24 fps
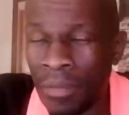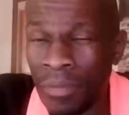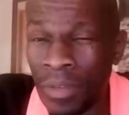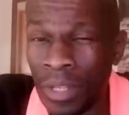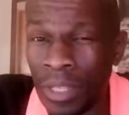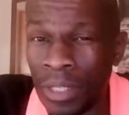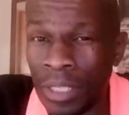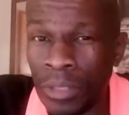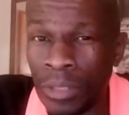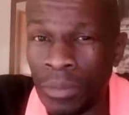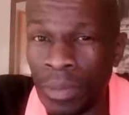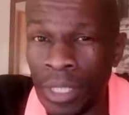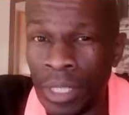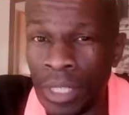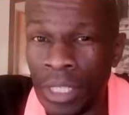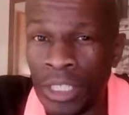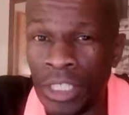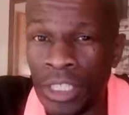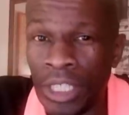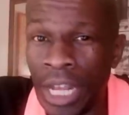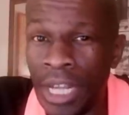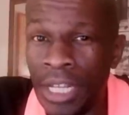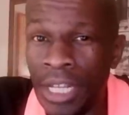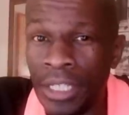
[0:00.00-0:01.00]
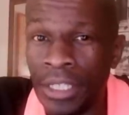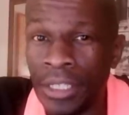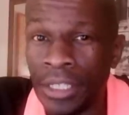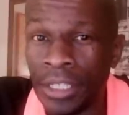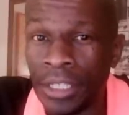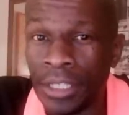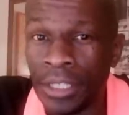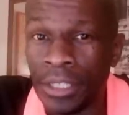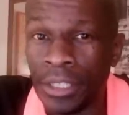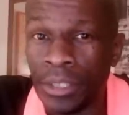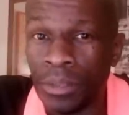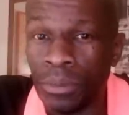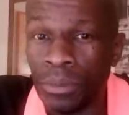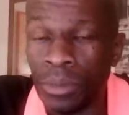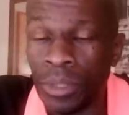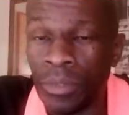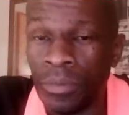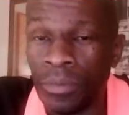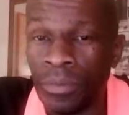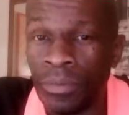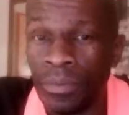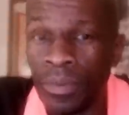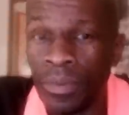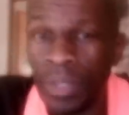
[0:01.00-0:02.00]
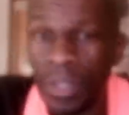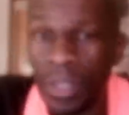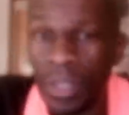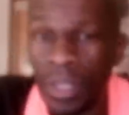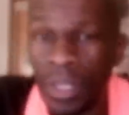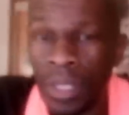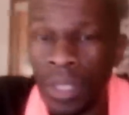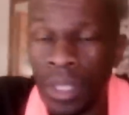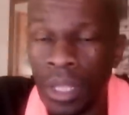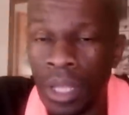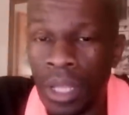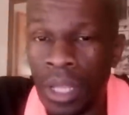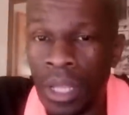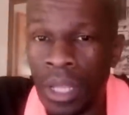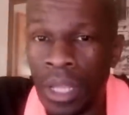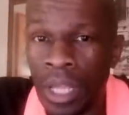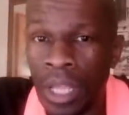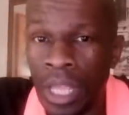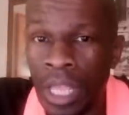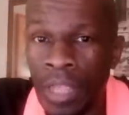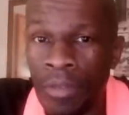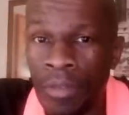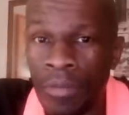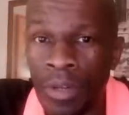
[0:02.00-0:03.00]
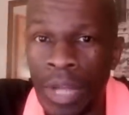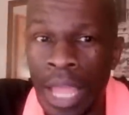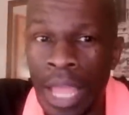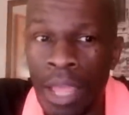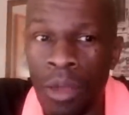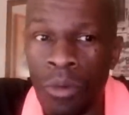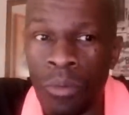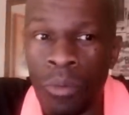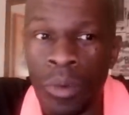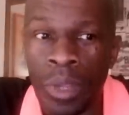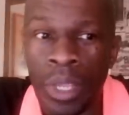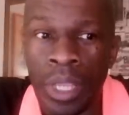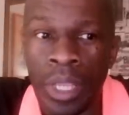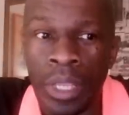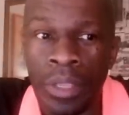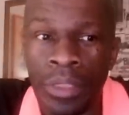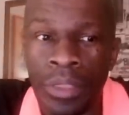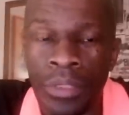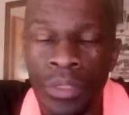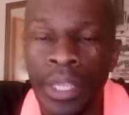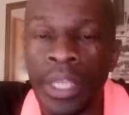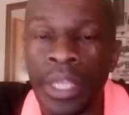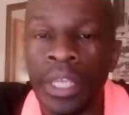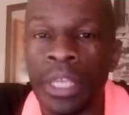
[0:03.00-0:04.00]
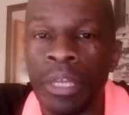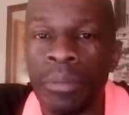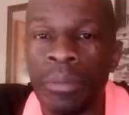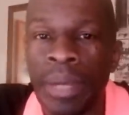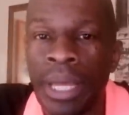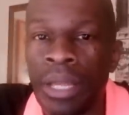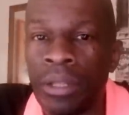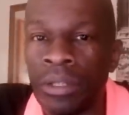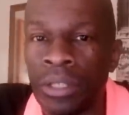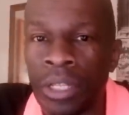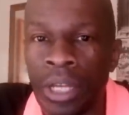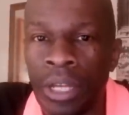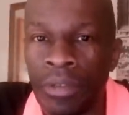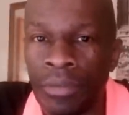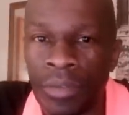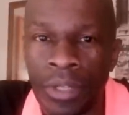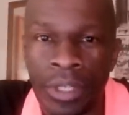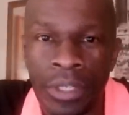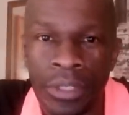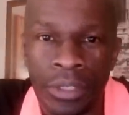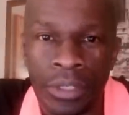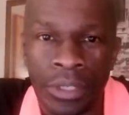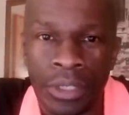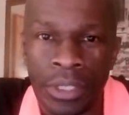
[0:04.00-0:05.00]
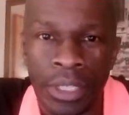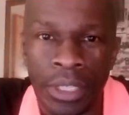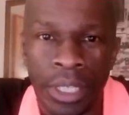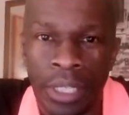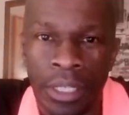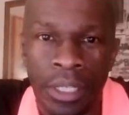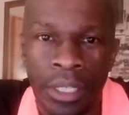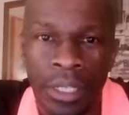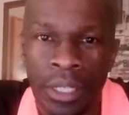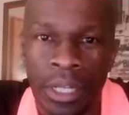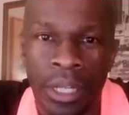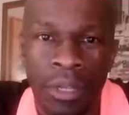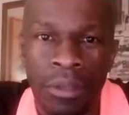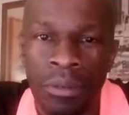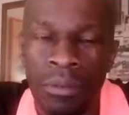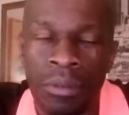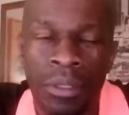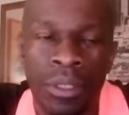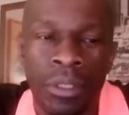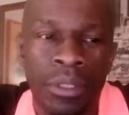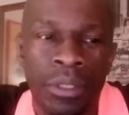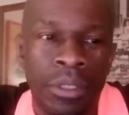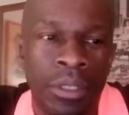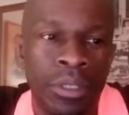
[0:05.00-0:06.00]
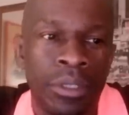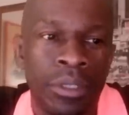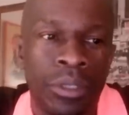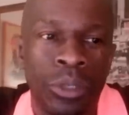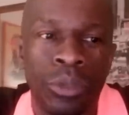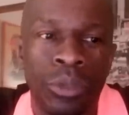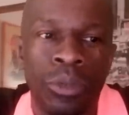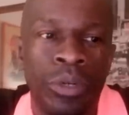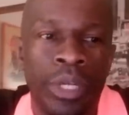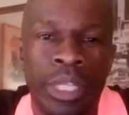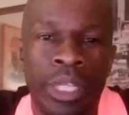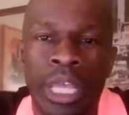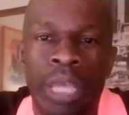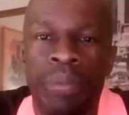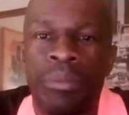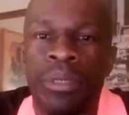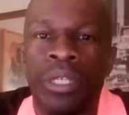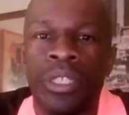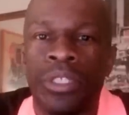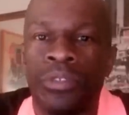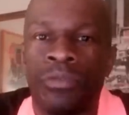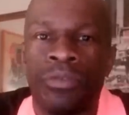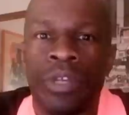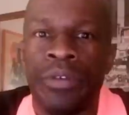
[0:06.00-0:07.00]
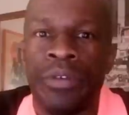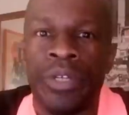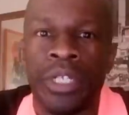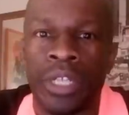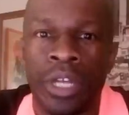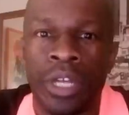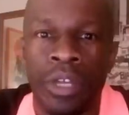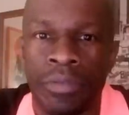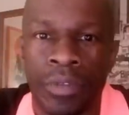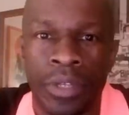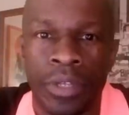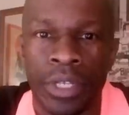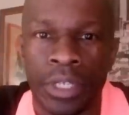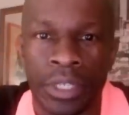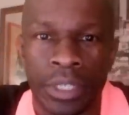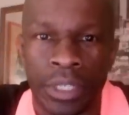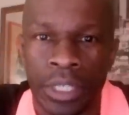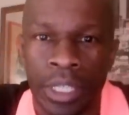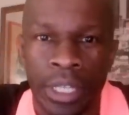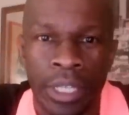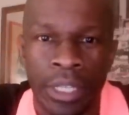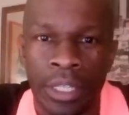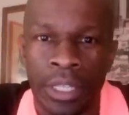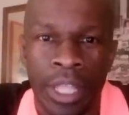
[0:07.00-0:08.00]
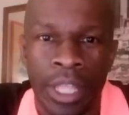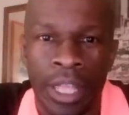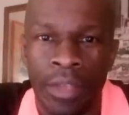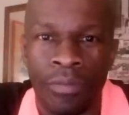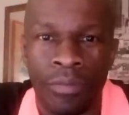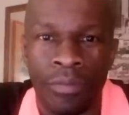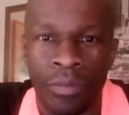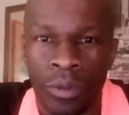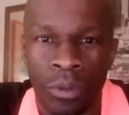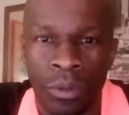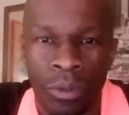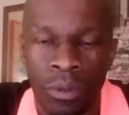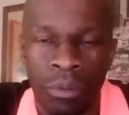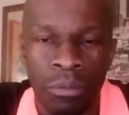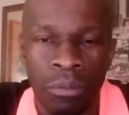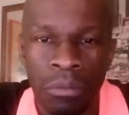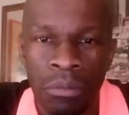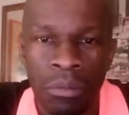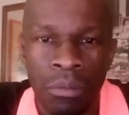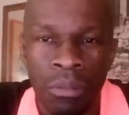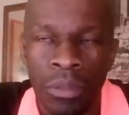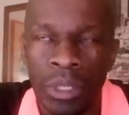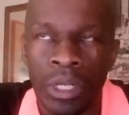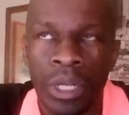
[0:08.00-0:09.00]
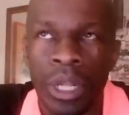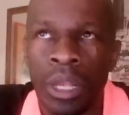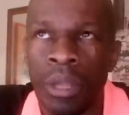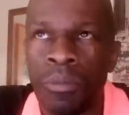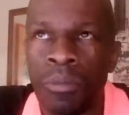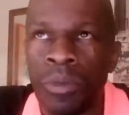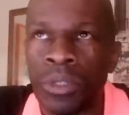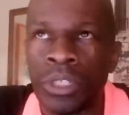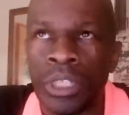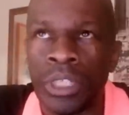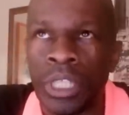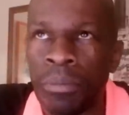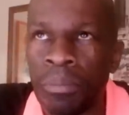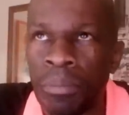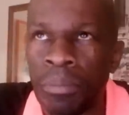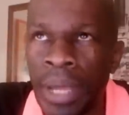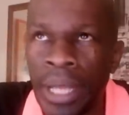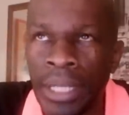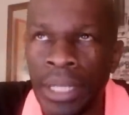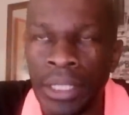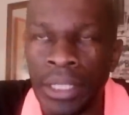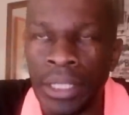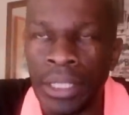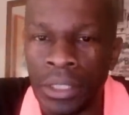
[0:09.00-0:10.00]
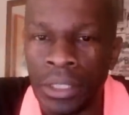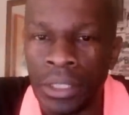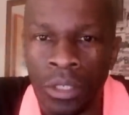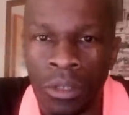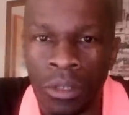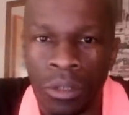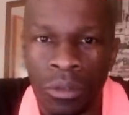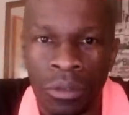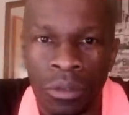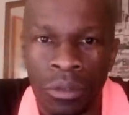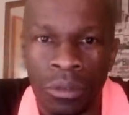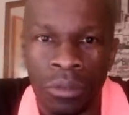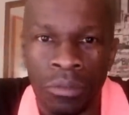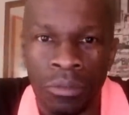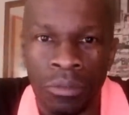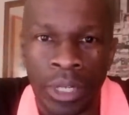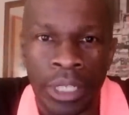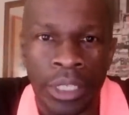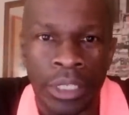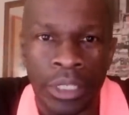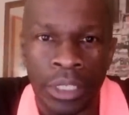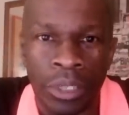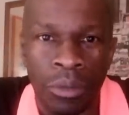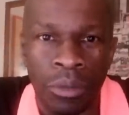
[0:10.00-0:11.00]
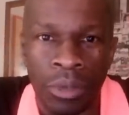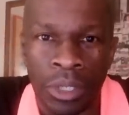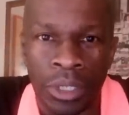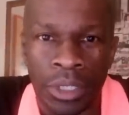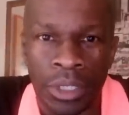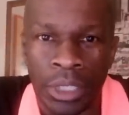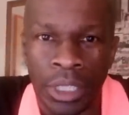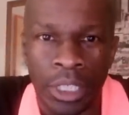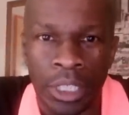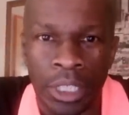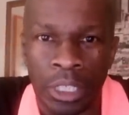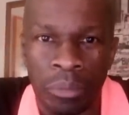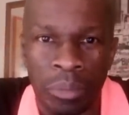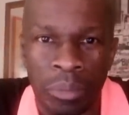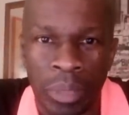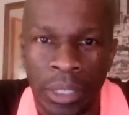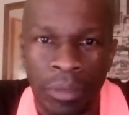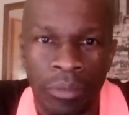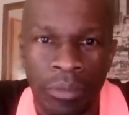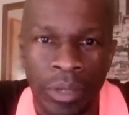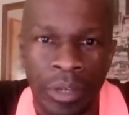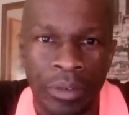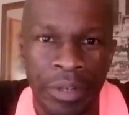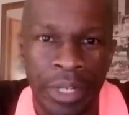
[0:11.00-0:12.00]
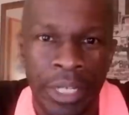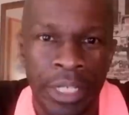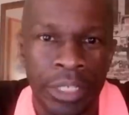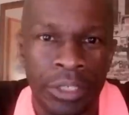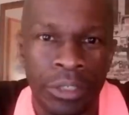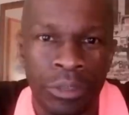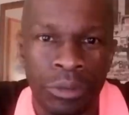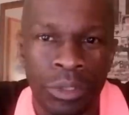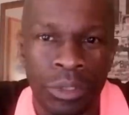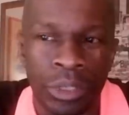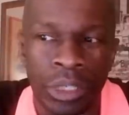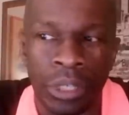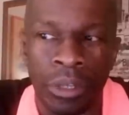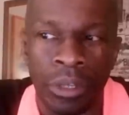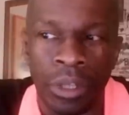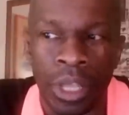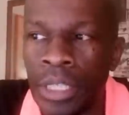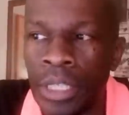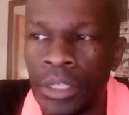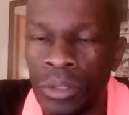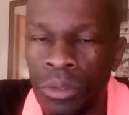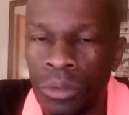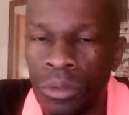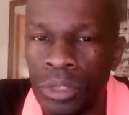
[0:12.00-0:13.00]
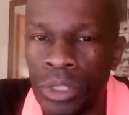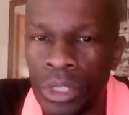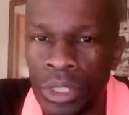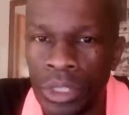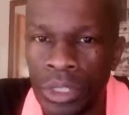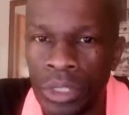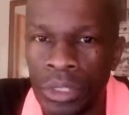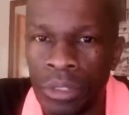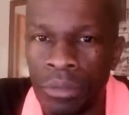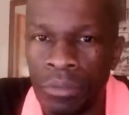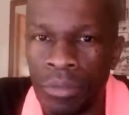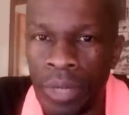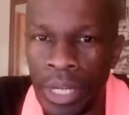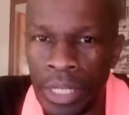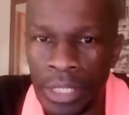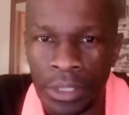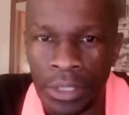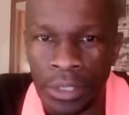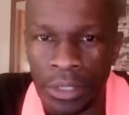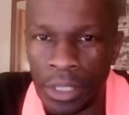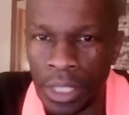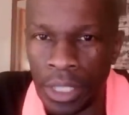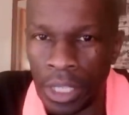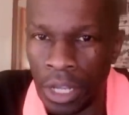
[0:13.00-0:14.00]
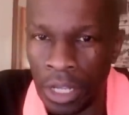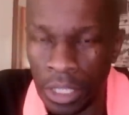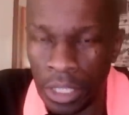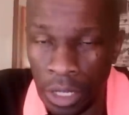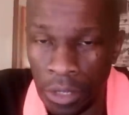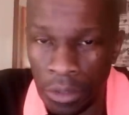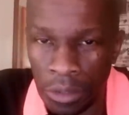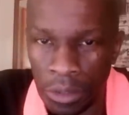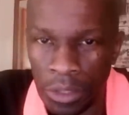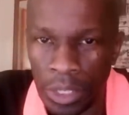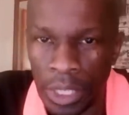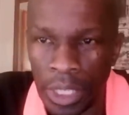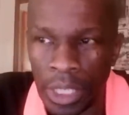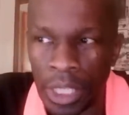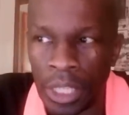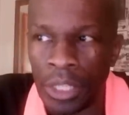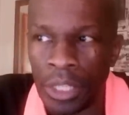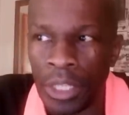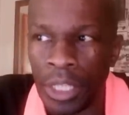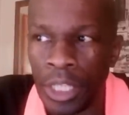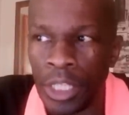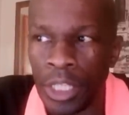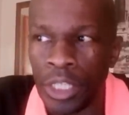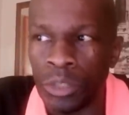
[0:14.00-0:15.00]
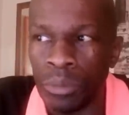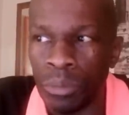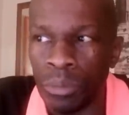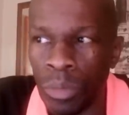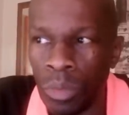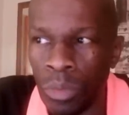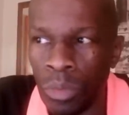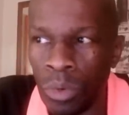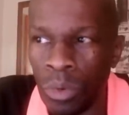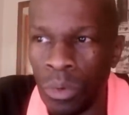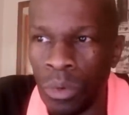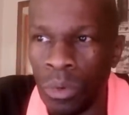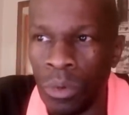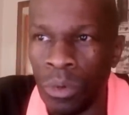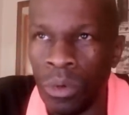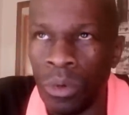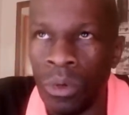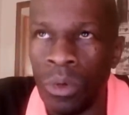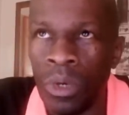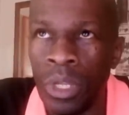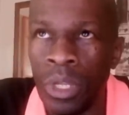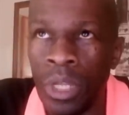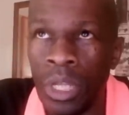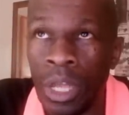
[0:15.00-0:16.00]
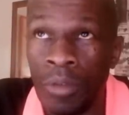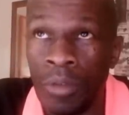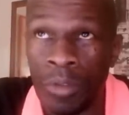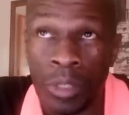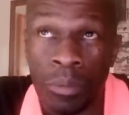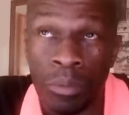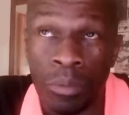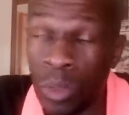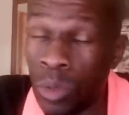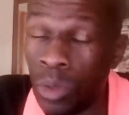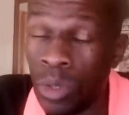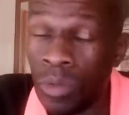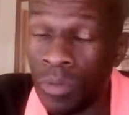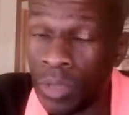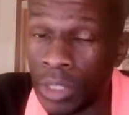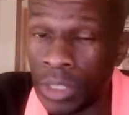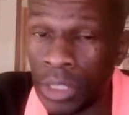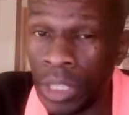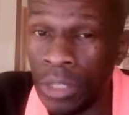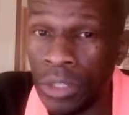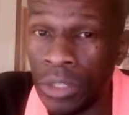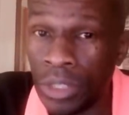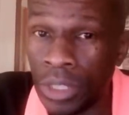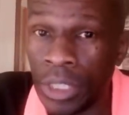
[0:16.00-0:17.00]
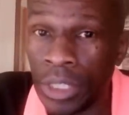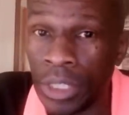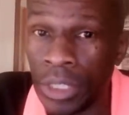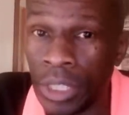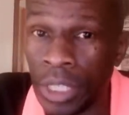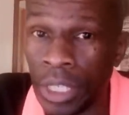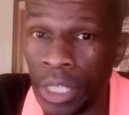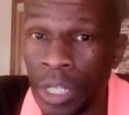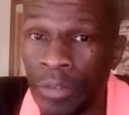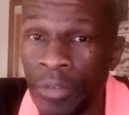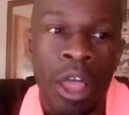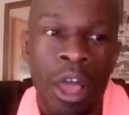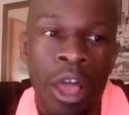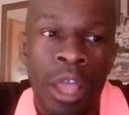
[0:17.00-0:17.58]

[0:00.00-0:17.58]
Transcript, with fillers: I think this is one of the challenges with uh, even how we think about diversity. You know, the, the Tory cabinet's very diverse, therefore, you know, and what's the impact on race equality going to be? Very little. So it's not just the race thing, I don't think. I think it's more, I think it's more of a socialist thing.